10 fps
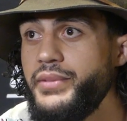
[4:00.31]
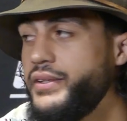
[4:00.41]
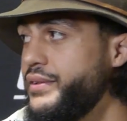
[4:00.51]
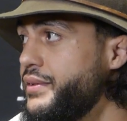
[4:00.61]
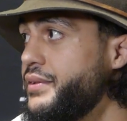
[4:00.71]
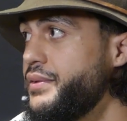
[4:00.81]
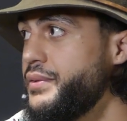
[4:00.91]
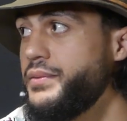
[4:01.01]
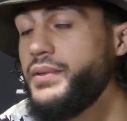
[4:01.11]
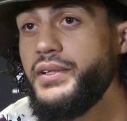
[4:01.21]
but
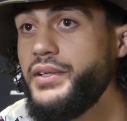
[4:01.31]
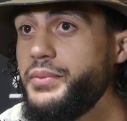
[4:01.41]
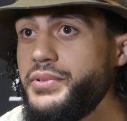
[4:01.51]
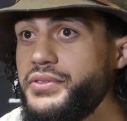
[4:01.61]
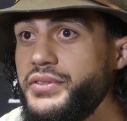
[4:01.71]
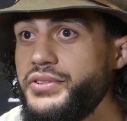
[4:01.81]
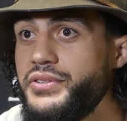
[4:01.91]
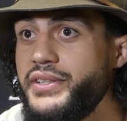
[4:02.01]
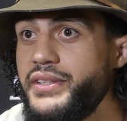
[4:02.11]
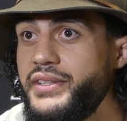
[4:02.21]
I hope yous all
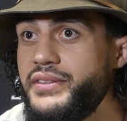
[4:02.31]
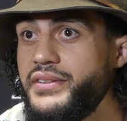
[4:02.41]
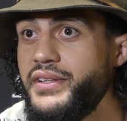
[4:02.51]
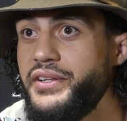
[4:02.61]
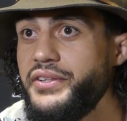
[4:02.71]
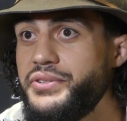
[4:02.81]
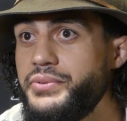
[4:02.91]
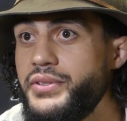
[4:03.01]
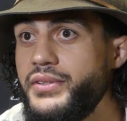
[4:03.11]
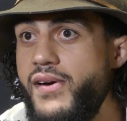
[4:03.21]
enjoy it, and I know yous will.